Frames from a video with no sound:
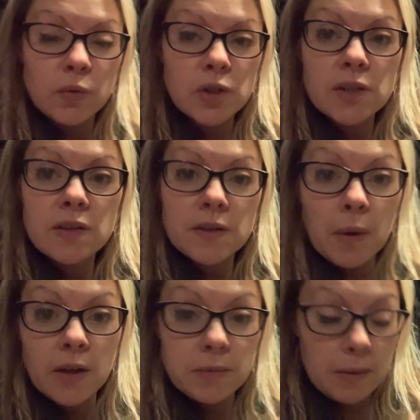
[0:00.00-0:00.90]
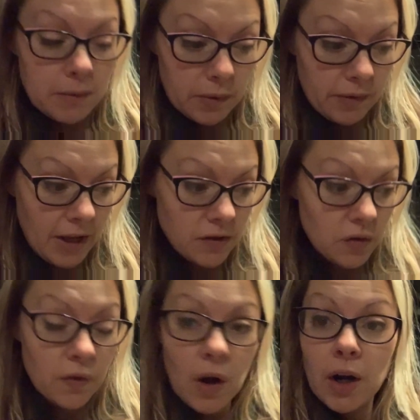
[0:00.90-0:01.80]
which is the smallest baby we've had so
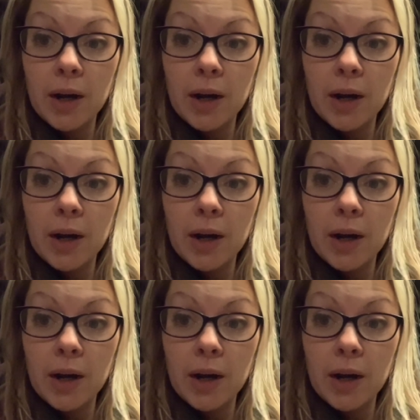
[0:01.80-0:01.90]
far.